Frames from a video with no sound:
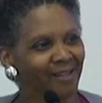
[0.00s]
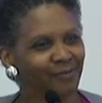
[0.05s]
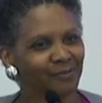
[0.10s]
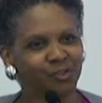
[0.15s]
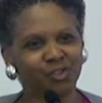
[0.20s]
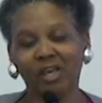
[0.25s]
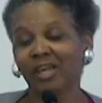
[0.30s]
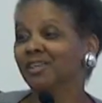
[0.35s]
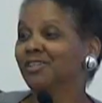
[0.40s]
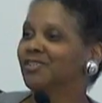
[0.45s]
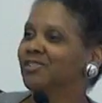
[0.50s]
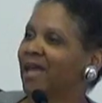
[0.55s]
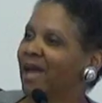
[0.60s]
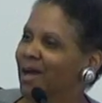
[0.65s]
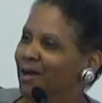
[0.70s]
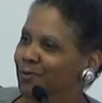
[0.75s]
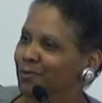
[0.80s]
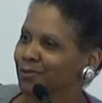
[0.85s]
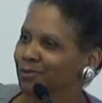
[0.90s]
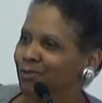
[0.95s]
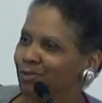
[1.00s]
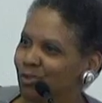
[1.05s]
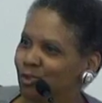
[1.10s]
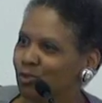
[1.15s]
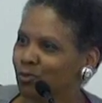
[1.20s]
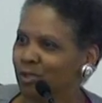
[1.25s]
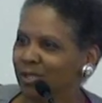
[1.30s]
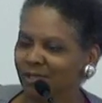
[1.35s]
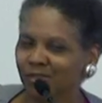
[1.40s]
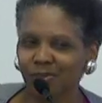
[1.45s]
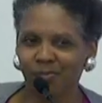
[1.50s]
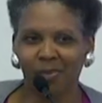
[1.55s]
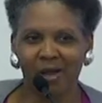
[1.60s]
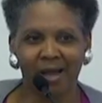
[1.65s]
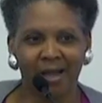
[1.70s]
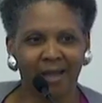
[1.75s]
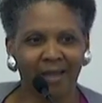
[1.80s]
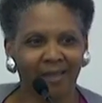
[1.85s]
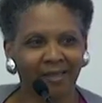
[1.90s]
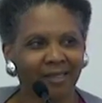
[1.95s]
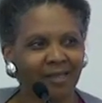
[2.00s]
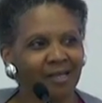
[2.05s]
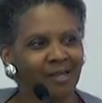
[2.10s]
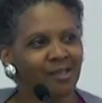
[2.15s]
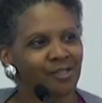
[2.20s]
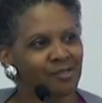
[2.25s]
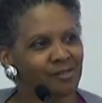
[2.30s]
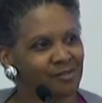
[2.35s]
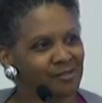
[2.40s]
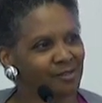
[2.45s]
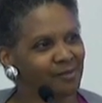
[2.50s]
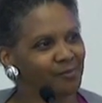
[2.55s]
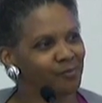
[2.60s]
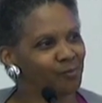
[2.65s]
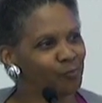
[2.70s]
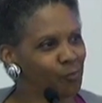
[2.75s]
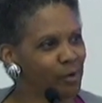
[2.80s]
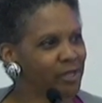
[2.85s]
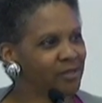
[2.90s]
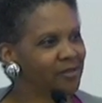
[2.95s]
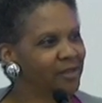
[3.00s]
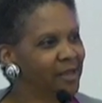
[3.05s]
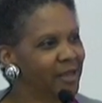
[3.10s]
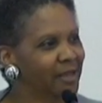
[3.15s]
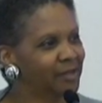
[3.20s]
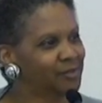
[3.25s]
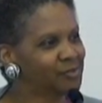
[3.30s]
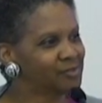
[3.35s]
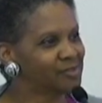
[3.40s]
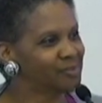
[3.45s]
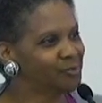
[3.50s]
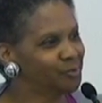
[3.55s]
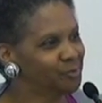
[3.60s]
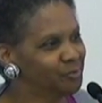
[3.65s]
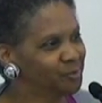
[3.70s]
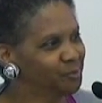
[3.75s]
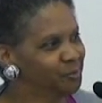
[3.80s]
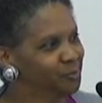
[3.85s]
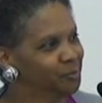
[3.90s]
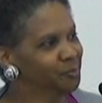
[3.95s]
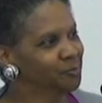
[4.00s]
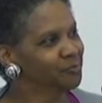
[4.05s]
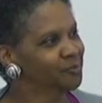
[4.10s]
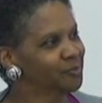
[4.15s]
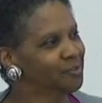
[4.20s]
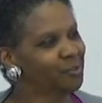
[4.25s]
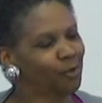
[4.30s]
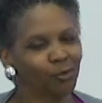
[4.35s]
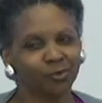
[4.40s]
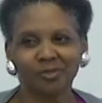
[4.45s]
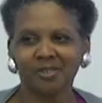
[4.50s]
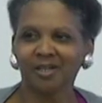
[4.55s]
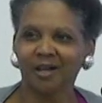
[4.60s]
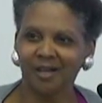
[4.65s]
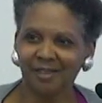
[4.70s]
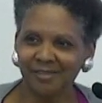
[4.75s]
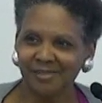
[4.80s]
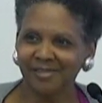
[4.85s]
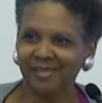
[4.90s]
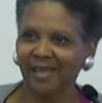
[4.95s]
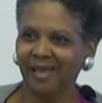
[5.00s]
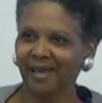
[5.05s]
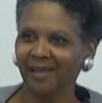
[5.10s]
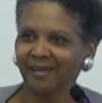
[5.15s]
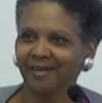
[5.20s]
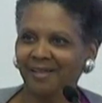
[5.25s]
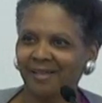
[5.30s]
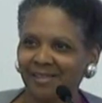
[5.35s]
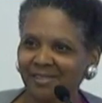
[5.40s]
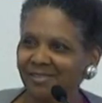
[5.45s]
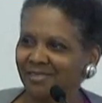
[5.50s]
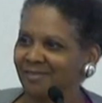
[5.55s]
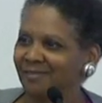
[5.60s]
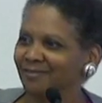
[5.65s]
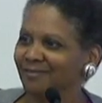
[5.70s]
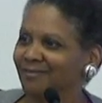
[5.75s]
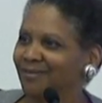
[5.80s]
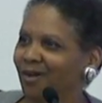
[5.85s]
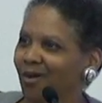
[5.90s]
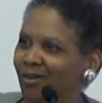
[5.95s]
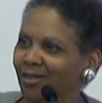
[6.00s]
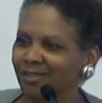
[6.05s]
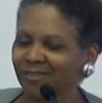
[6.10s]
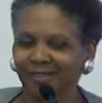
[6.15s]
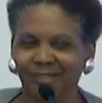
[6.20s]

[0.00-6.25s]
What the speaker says: chased down the streets by some rednecks who toting guns at us and calling